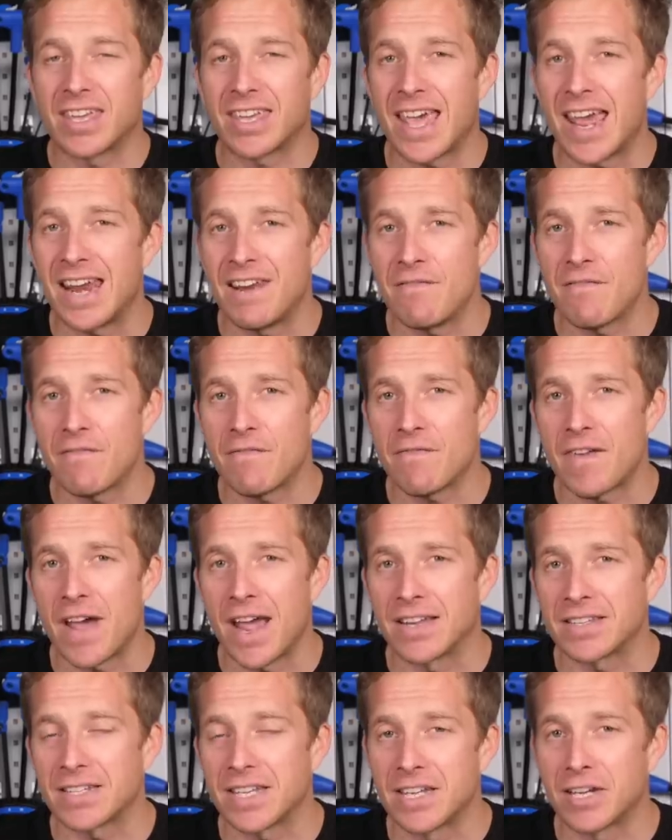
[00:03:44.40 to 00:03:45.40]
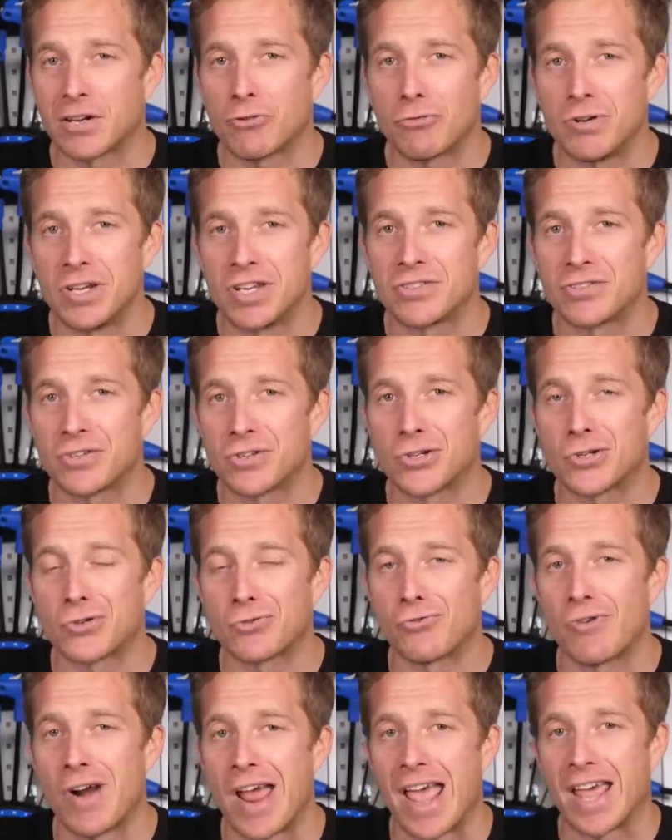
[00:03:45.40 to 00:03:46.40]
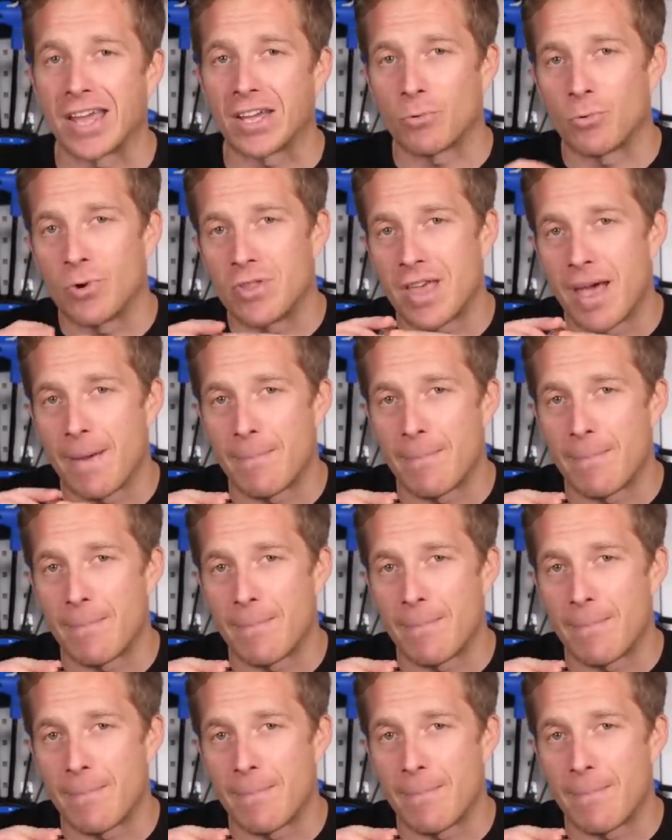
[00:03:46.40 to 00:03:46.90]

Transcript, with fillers: can in fact increase the drag when